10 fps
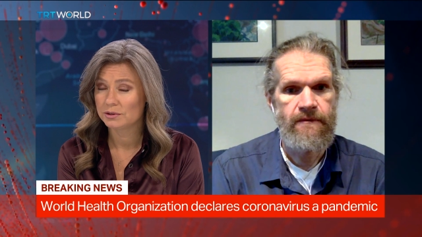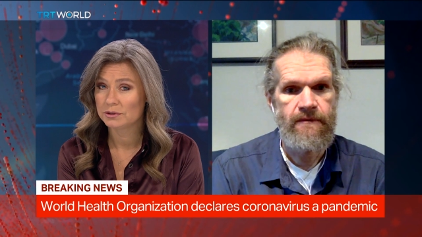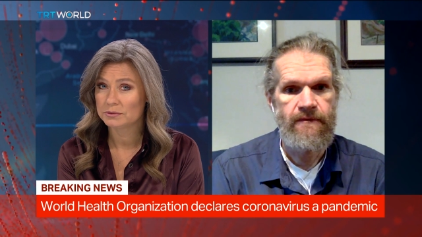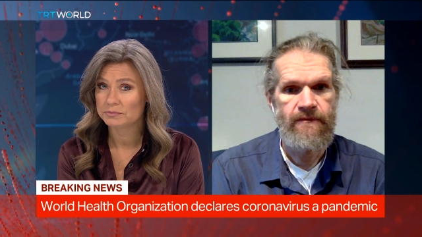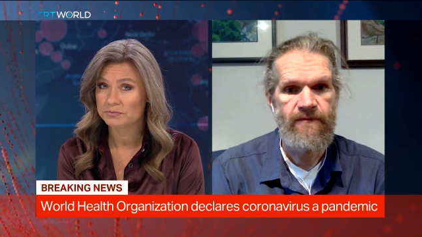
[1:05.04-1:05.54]

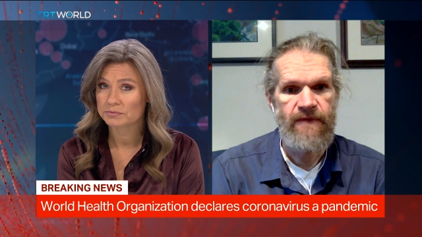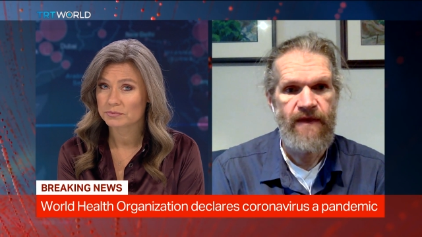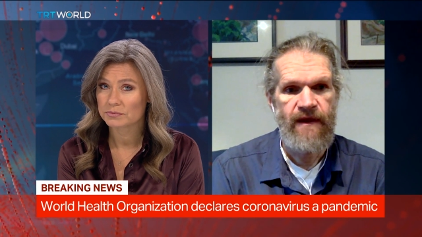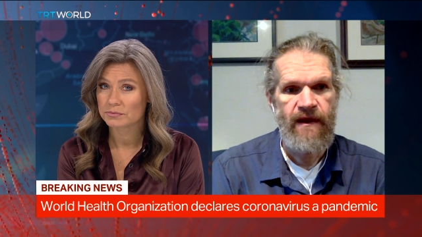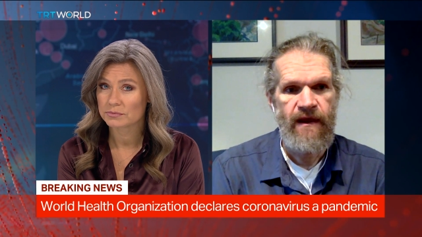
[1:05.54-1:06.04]

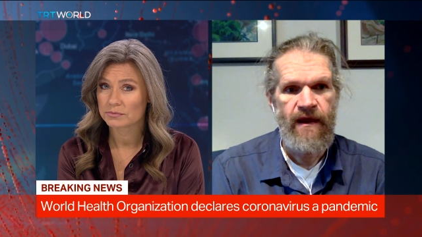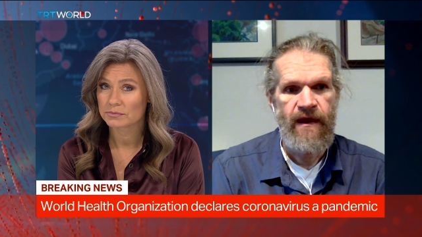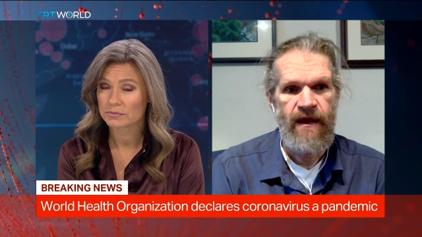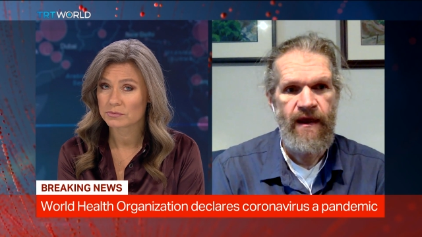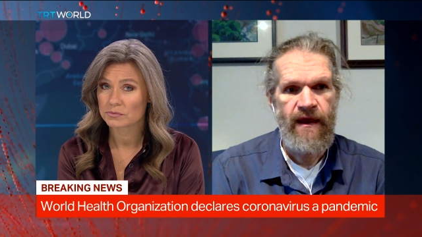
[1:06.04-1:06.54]

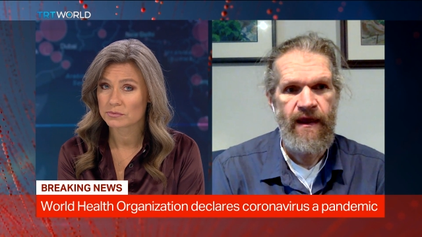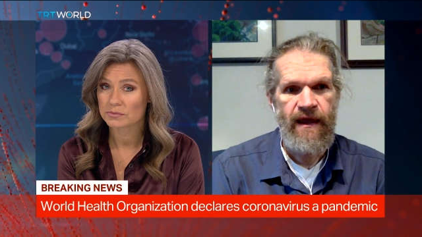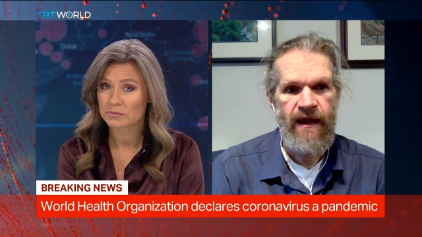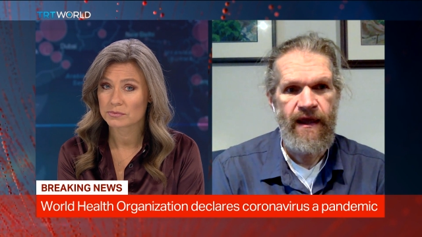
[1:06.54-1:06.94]
(no one is talking)